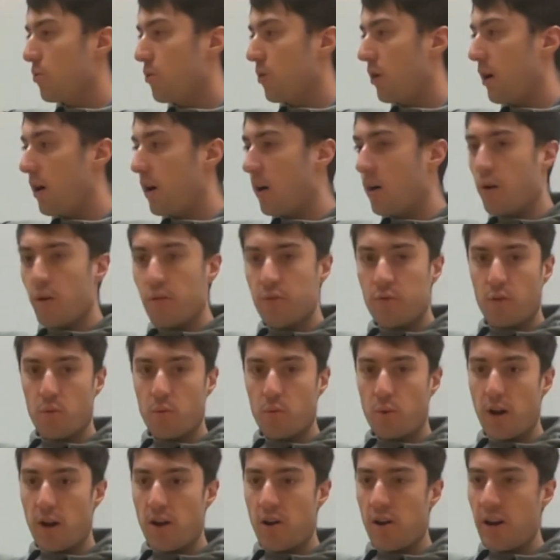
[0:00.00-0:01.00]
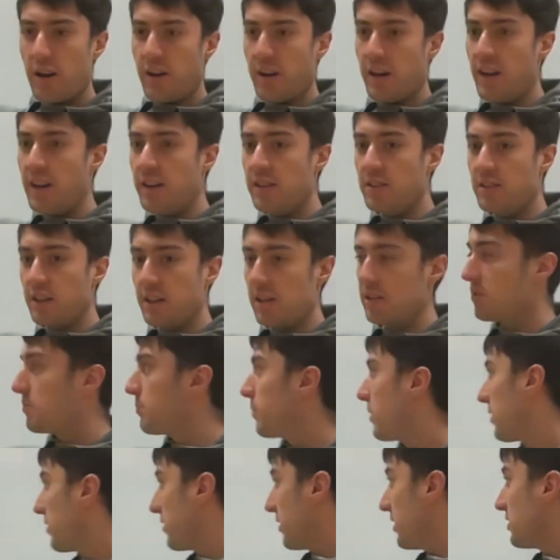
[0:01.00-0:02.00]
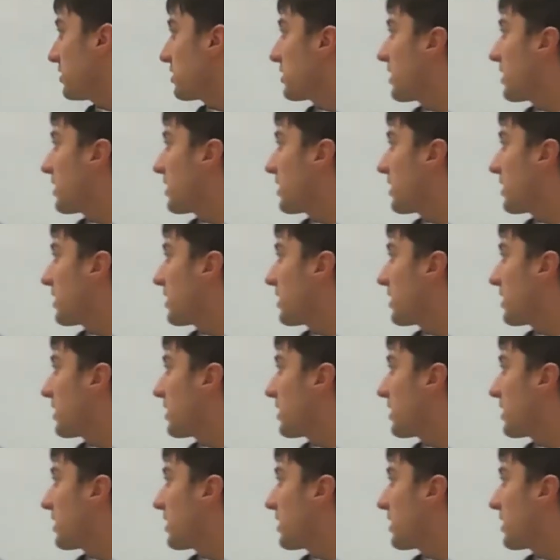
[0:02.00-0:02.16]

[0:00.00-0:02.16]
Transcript: of where an int is. But in this